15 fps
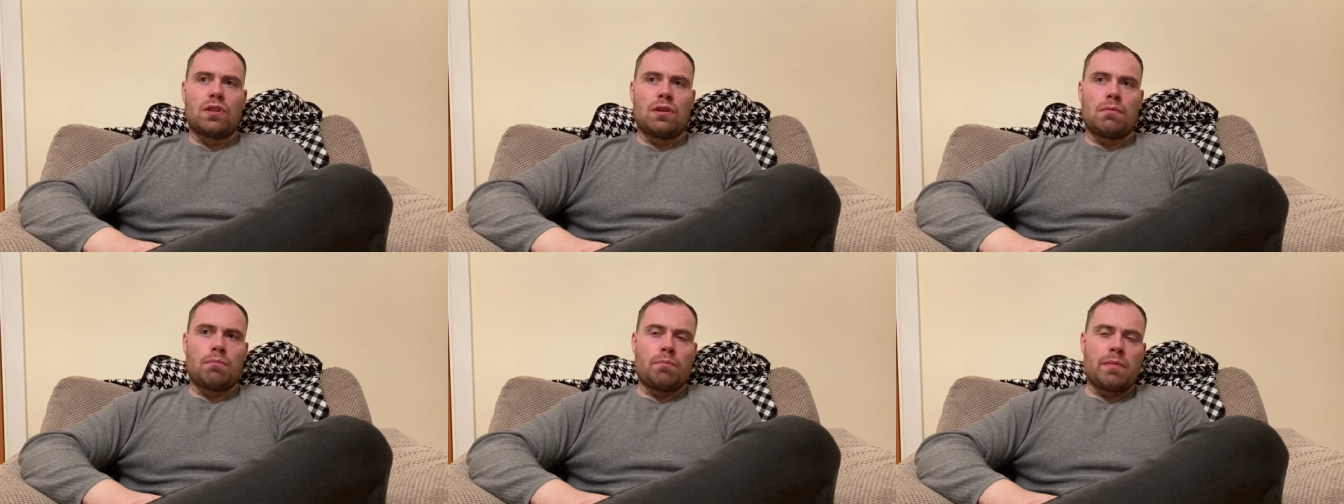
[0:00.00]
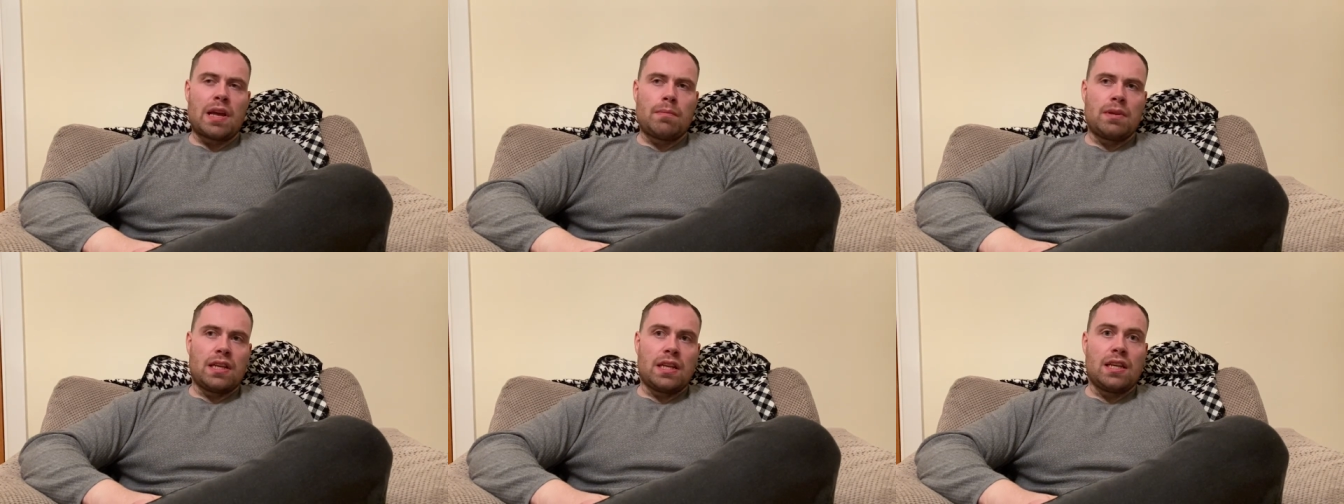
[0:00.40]

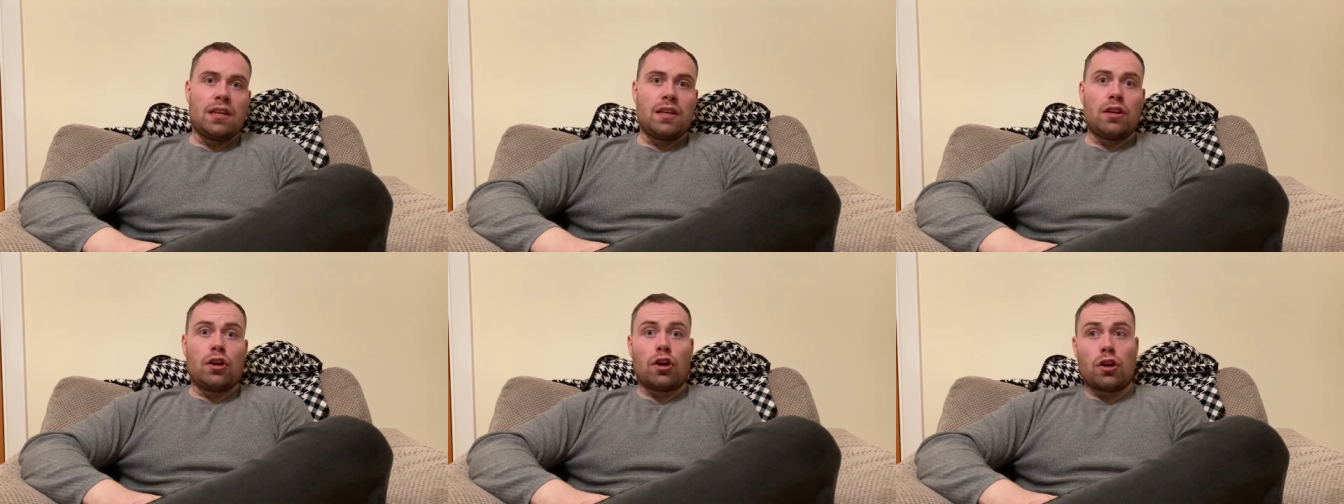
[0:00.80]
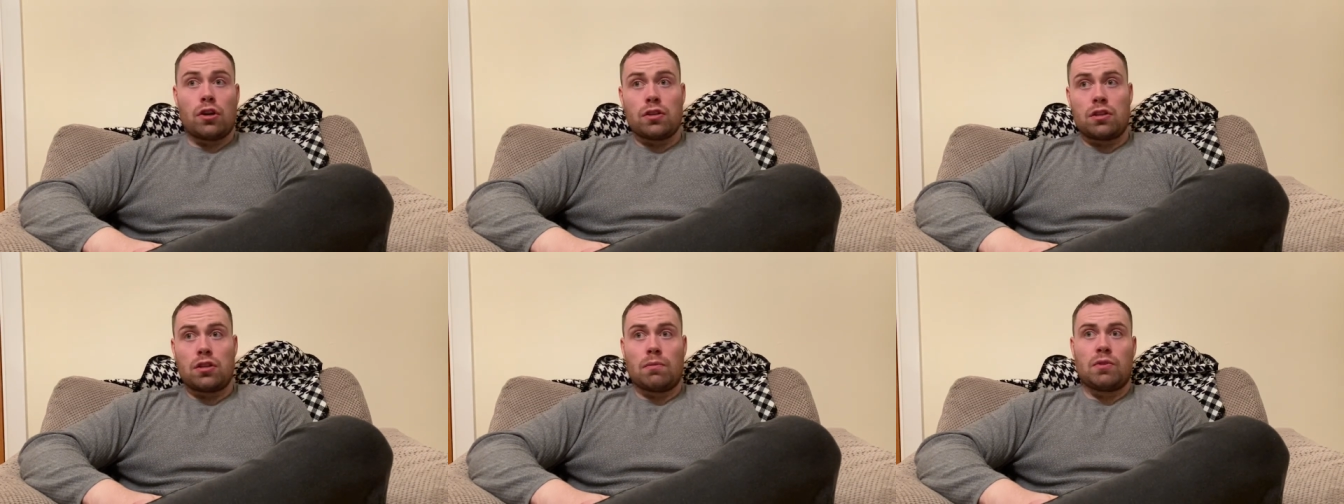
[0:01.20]
Maybe he
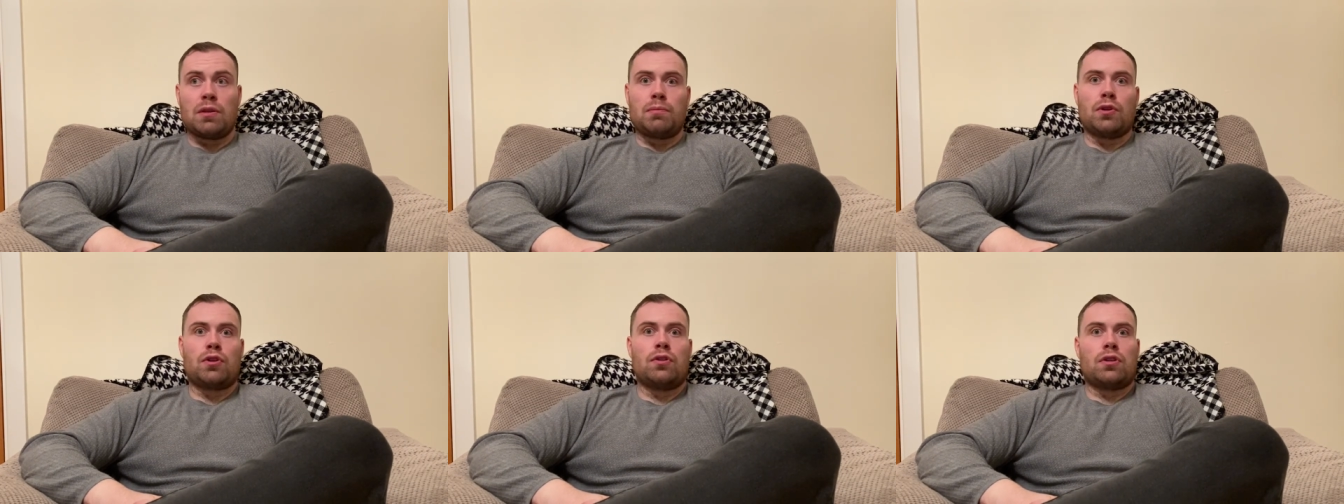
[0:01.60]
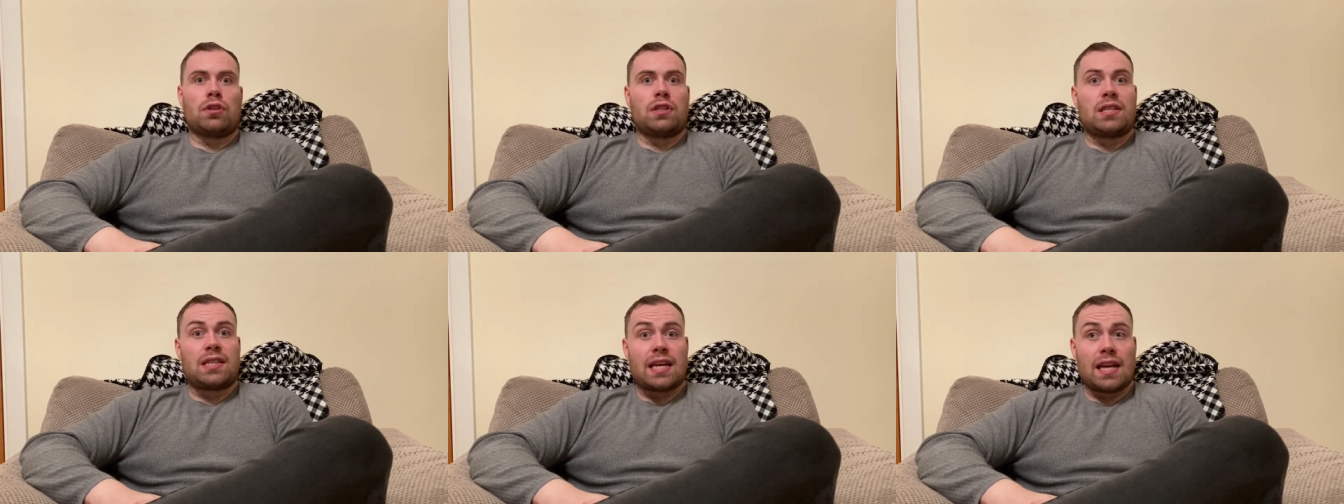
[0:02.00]
heard something but
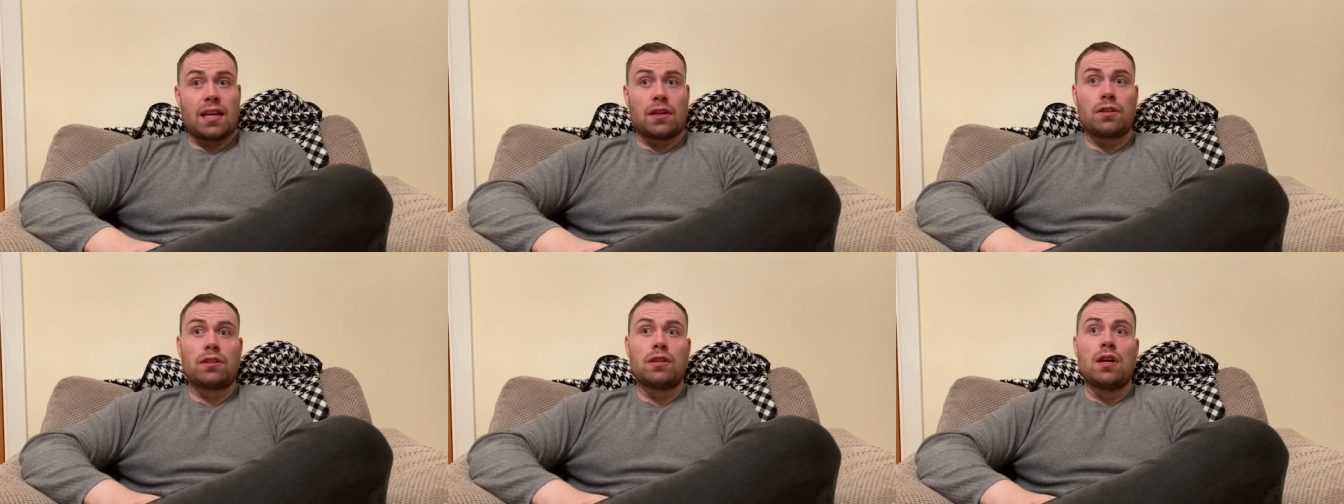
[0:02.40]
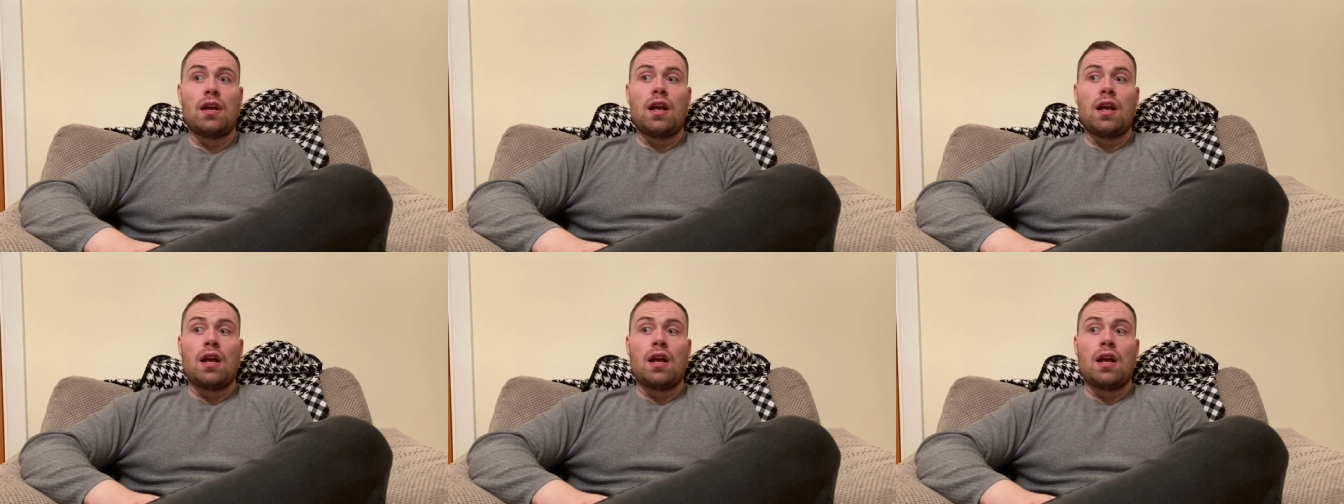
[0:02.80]
couldn't say it.